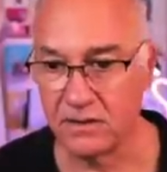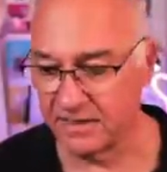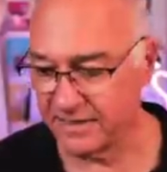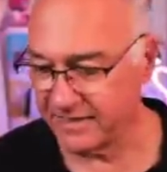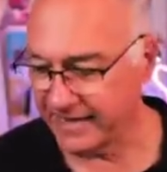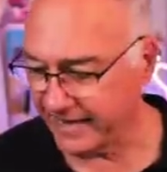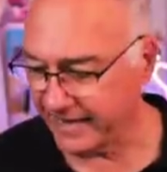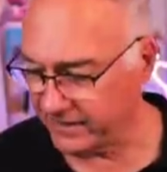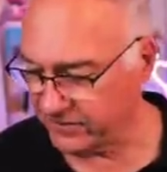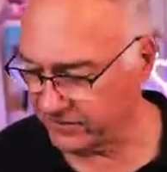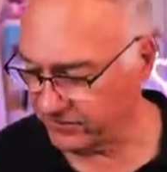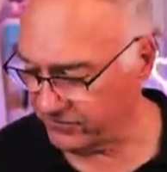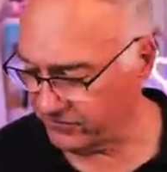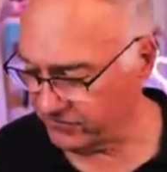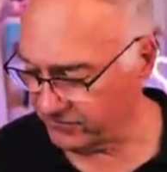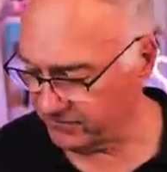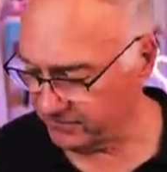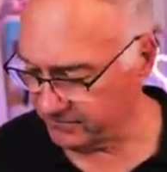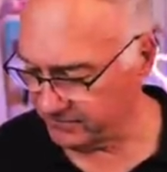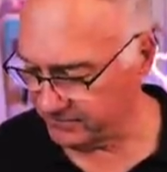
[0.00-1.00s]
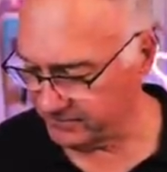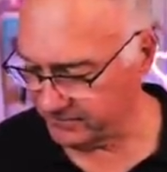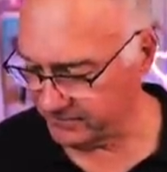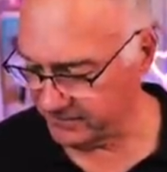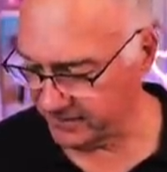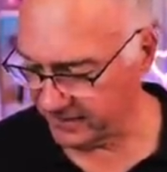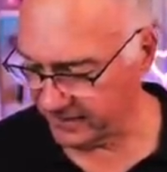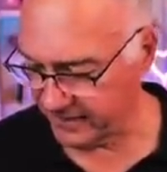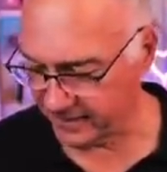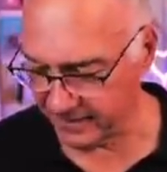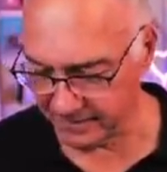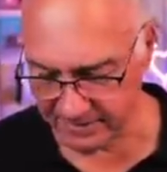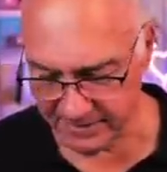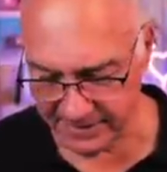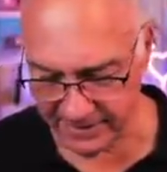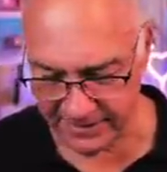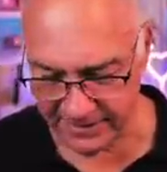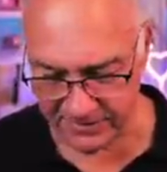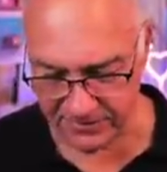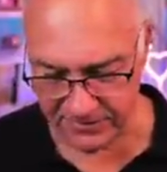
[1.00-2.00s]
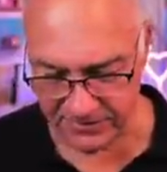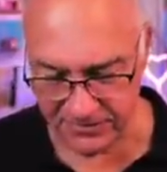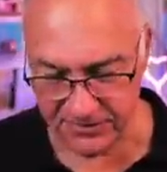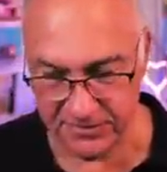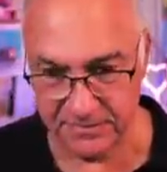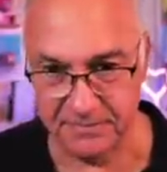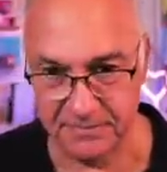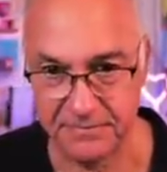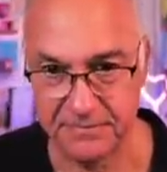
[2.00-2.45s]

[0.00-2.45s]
Taters. Like them taters.